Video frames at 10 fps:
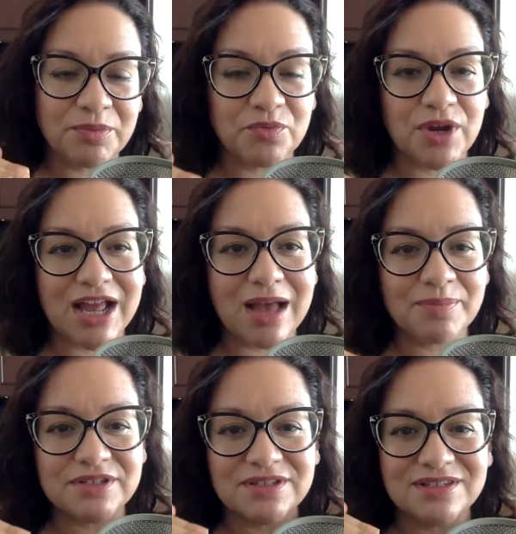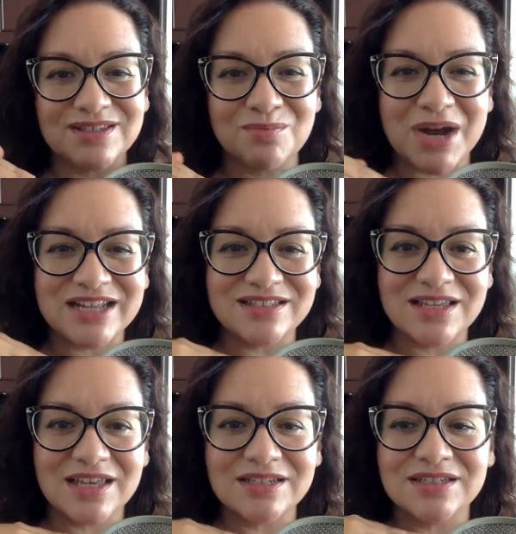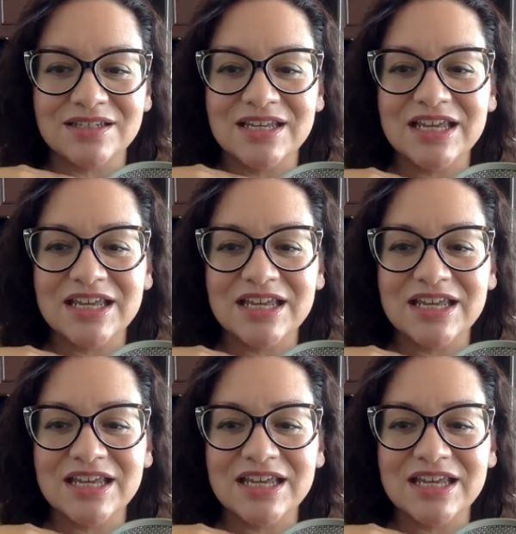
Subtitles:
And what happens is the mites get